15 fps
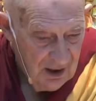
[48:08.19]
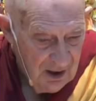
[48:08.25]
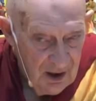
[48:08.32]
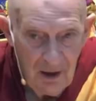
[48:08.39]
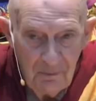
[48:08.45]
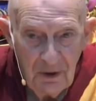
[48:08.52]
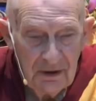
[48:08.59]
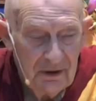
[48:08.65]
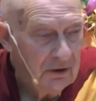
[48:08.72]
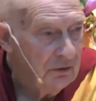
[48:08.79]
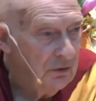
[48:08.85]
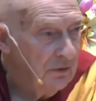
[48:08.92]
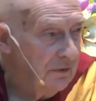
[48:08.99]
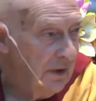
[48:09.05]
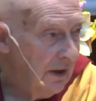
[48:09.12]
Am I going
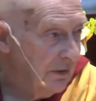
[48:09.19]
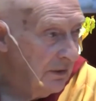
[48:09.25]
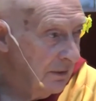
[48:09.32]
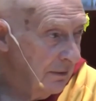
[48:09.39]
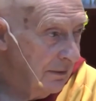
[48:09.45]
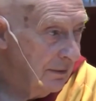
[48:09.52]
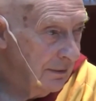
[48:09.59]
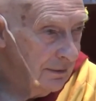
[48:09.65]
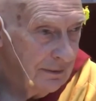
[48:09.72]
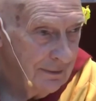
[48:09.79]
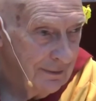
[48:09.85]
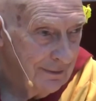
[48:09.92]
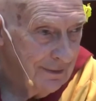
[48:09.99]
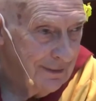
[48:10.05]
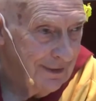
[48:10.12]
too fast?
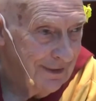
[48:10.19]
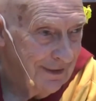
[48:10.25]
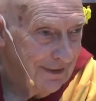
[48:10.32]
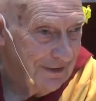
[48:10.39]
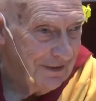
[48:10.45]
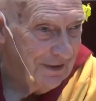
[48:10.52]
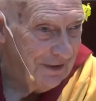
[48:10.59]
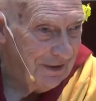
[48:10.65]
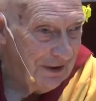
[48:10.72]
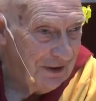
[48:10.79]
All right.